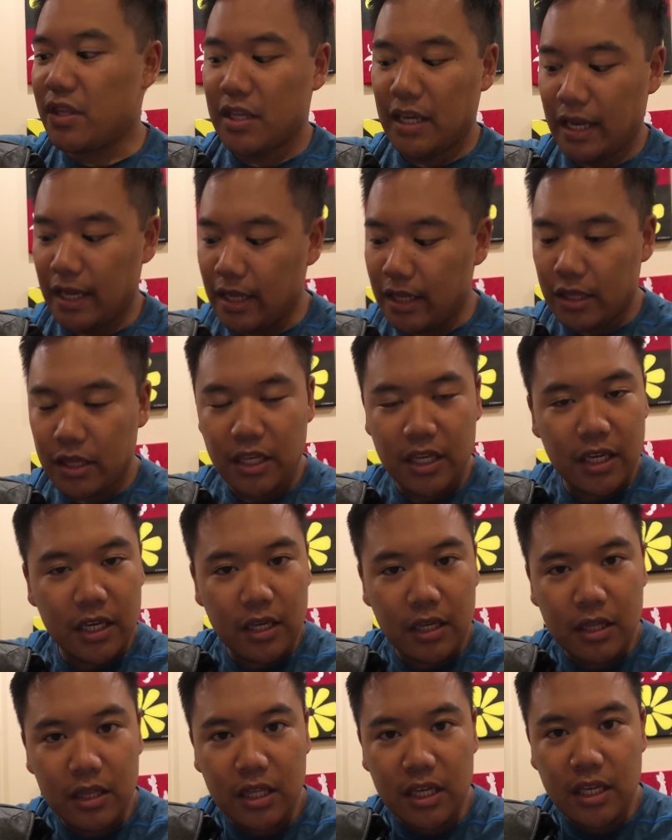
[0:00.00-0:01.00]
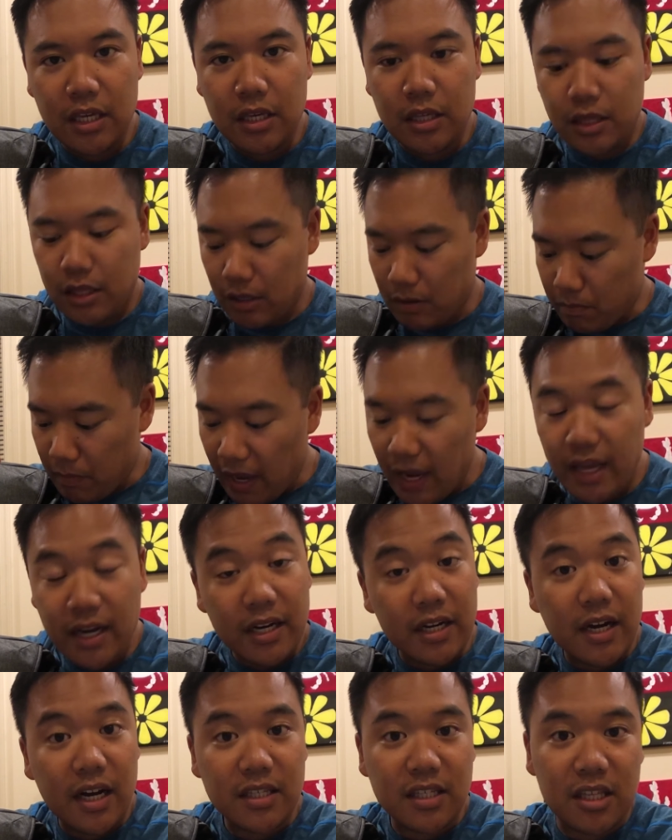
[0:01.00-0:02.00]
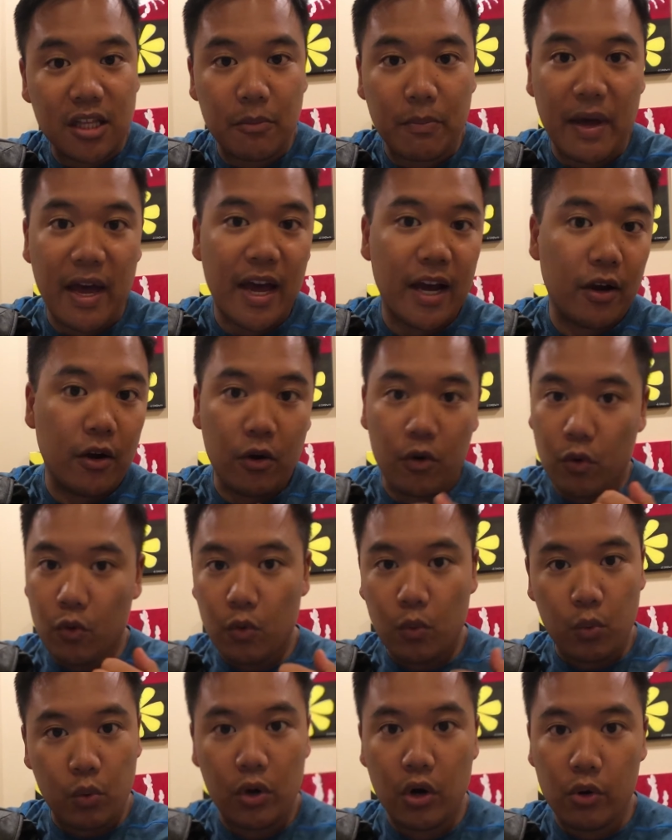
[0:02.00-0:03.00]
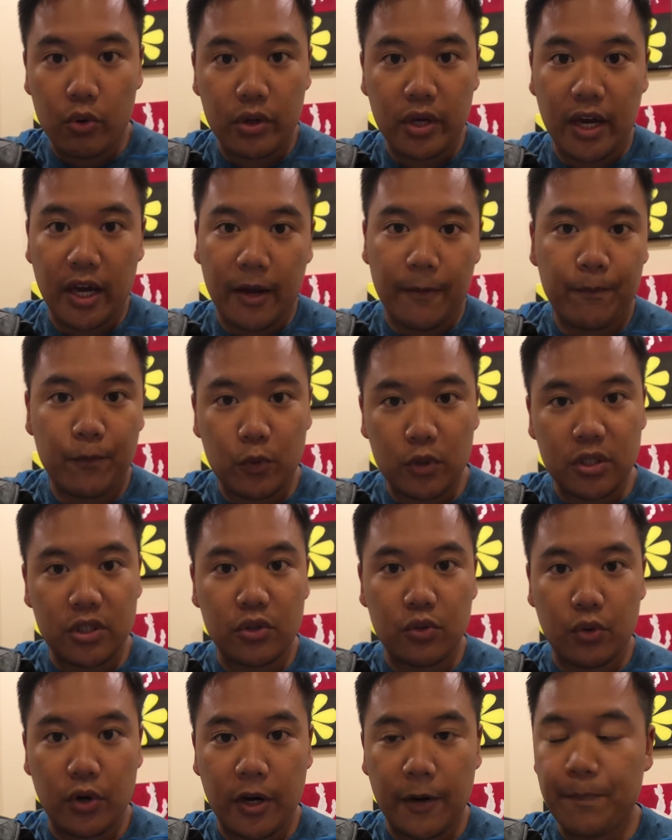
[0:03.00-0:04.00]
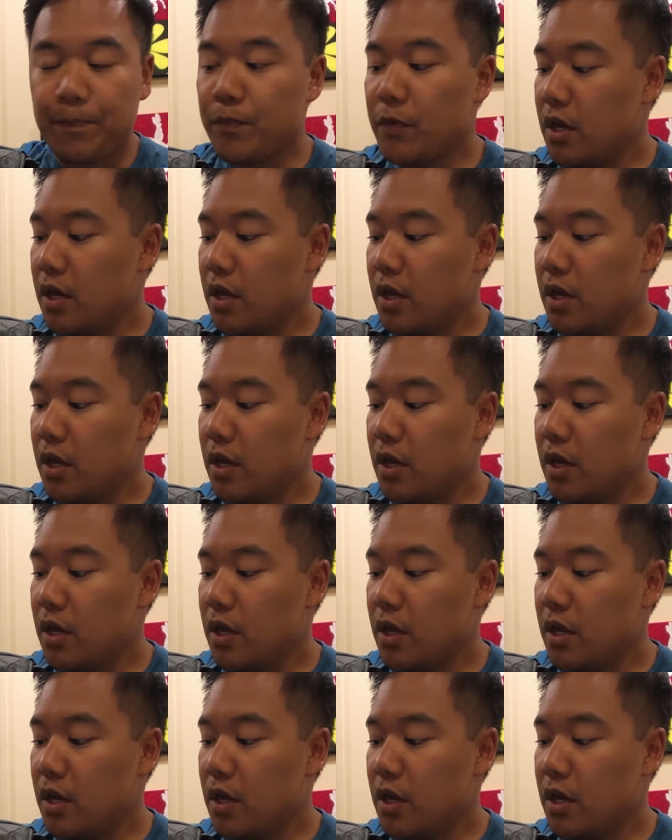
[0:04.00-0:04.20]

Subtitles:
the main guts of the bag were okay, which is great.